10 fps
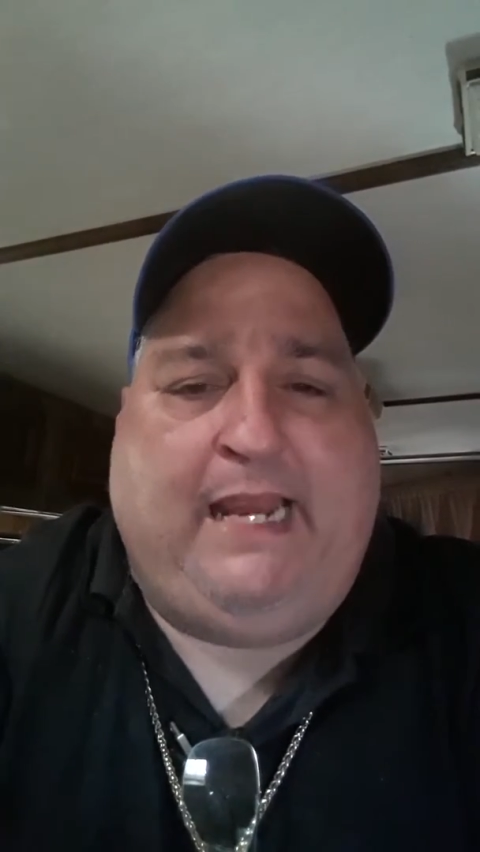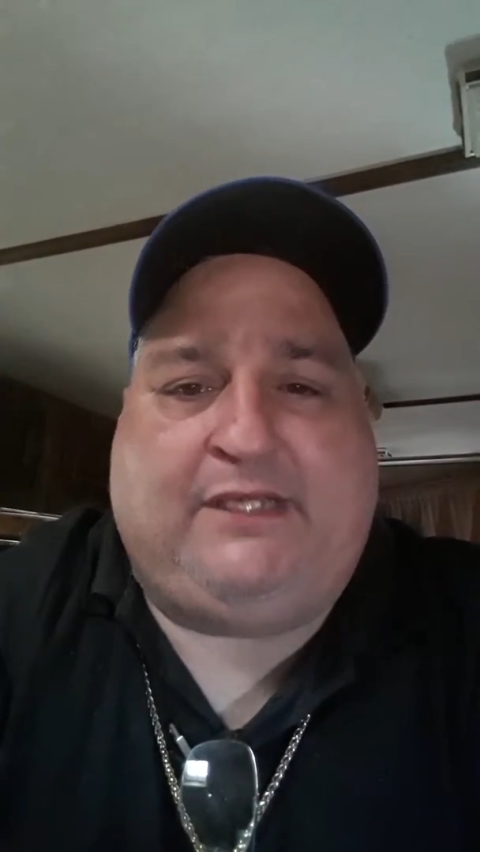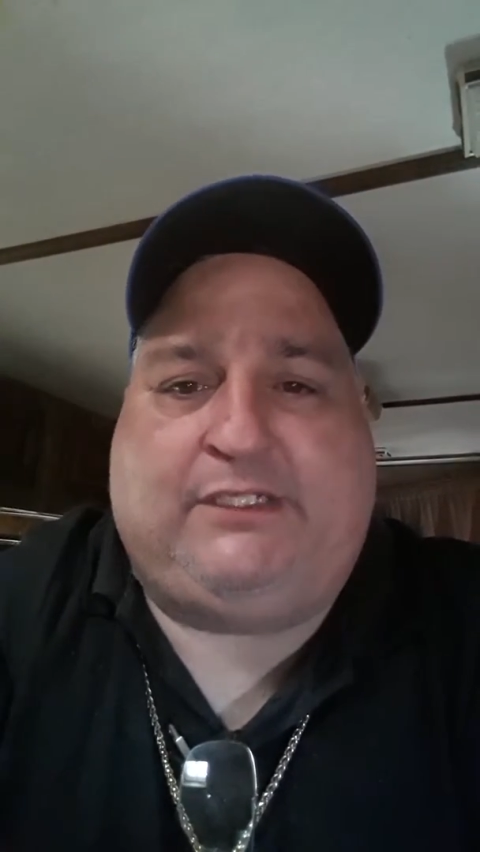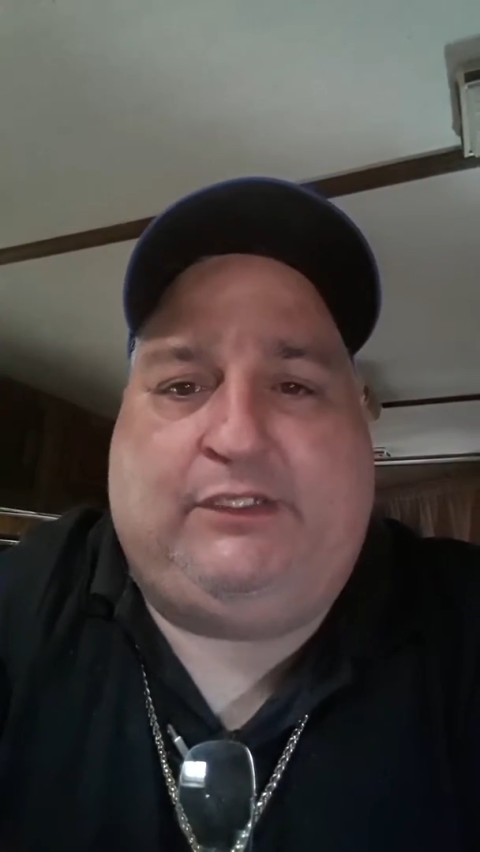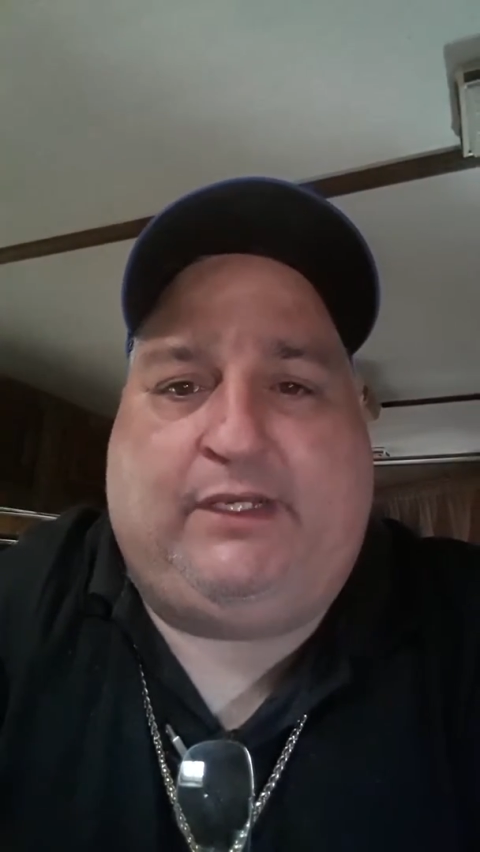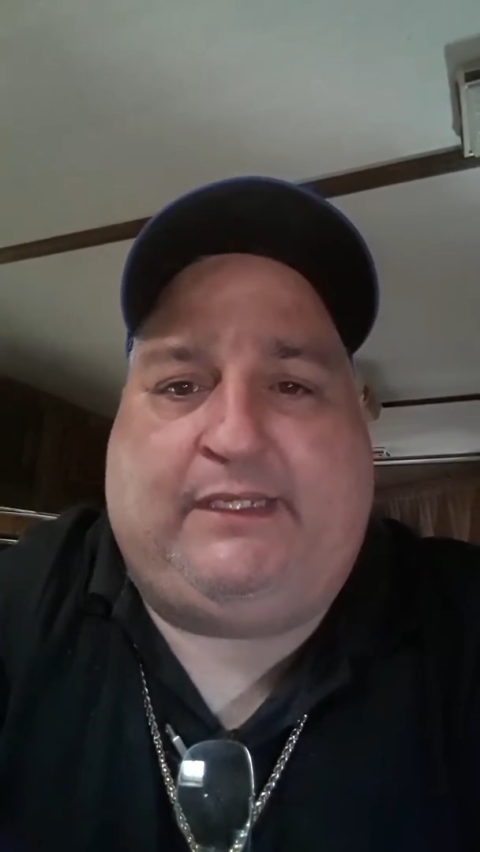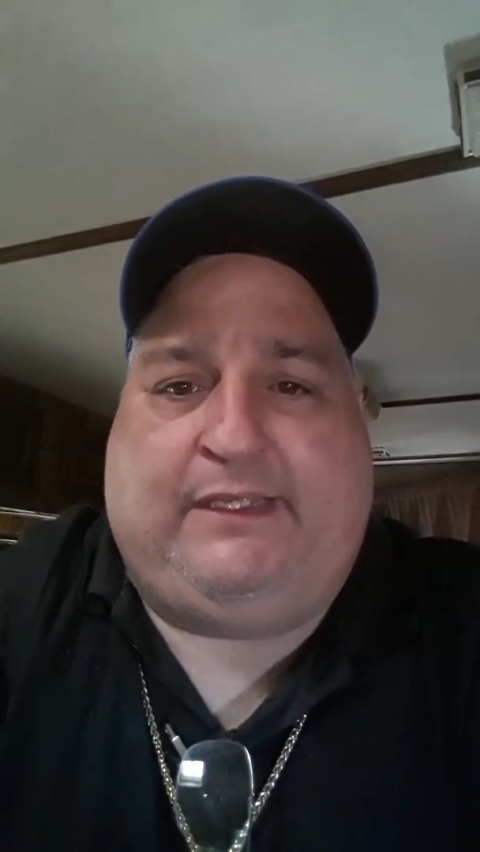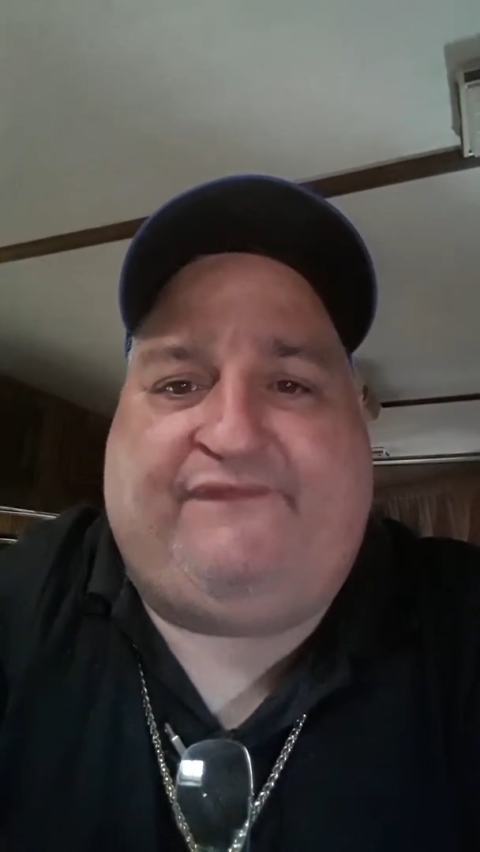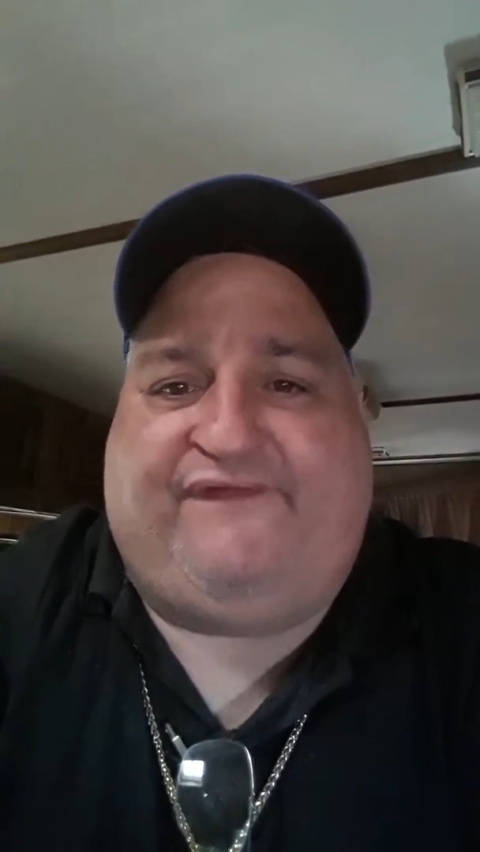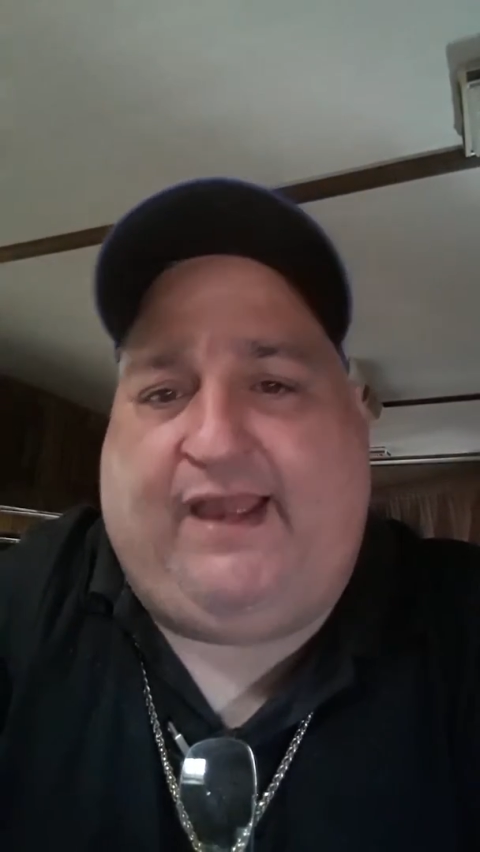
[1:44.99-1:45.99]
actually look at
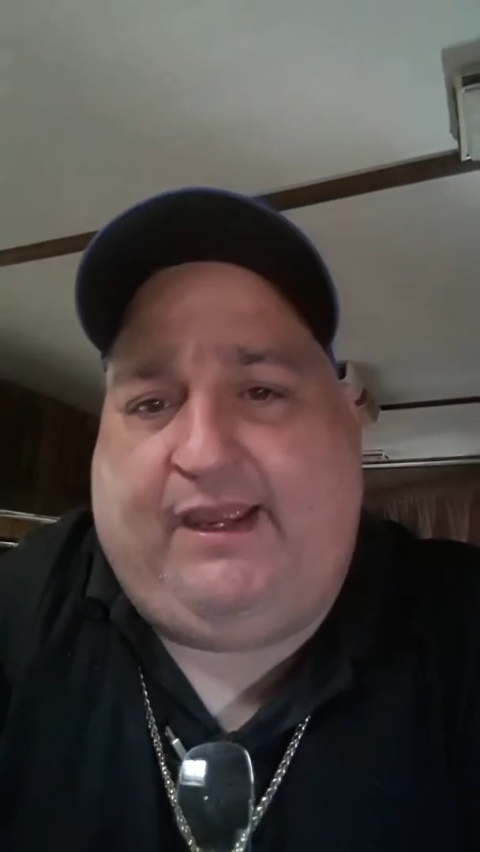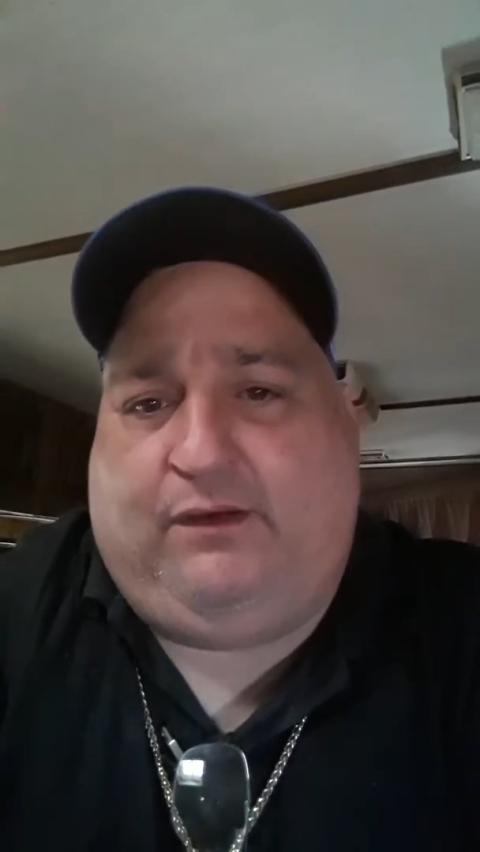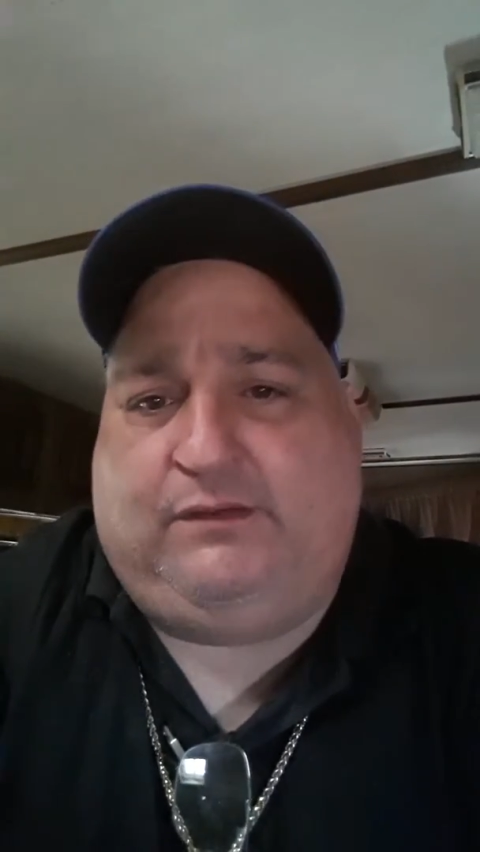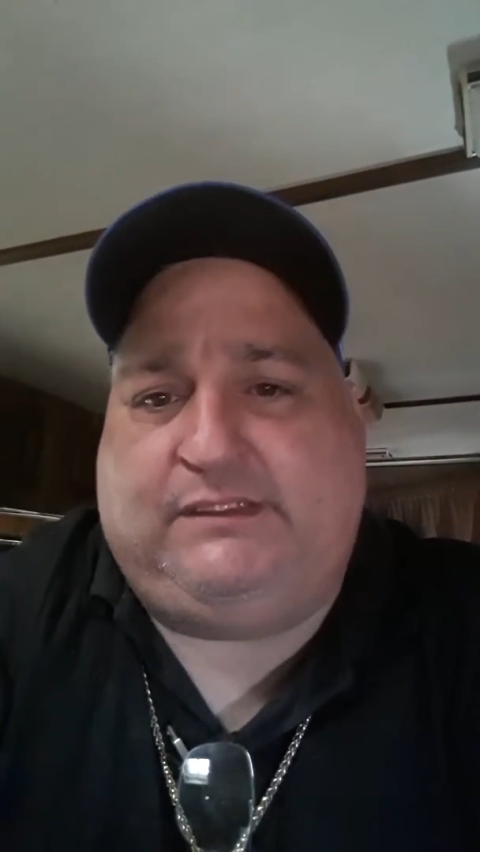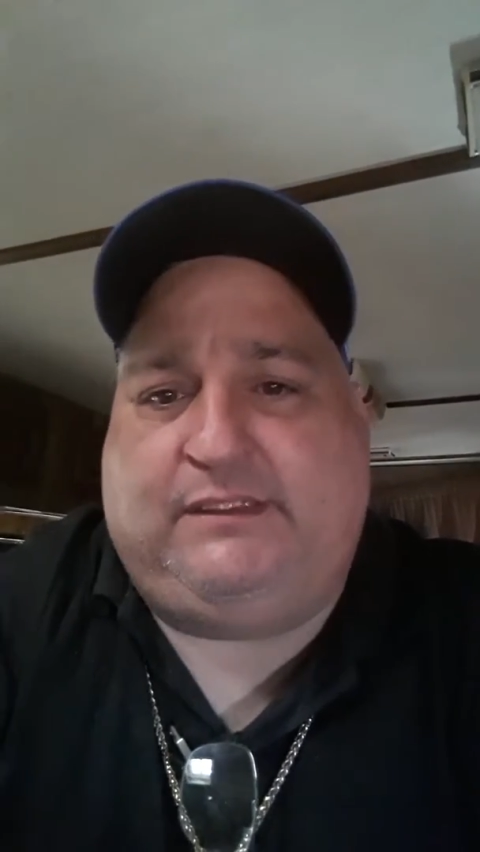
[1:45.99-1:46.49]
the files